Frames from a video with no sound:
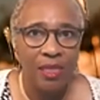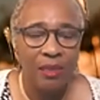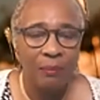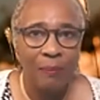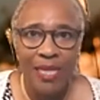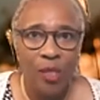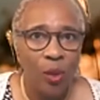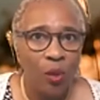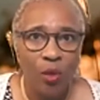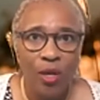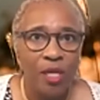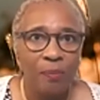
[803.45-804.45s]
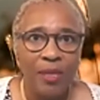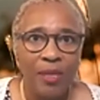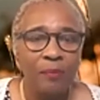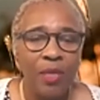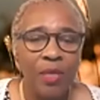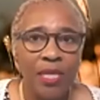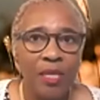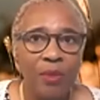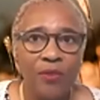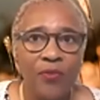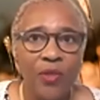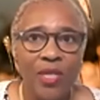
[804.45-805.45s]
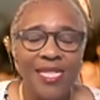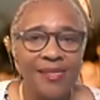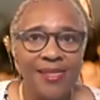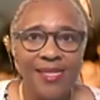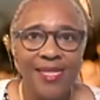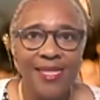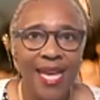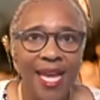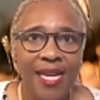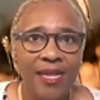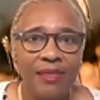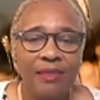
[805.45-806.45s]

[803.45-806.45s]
may no longer be applicable for us today.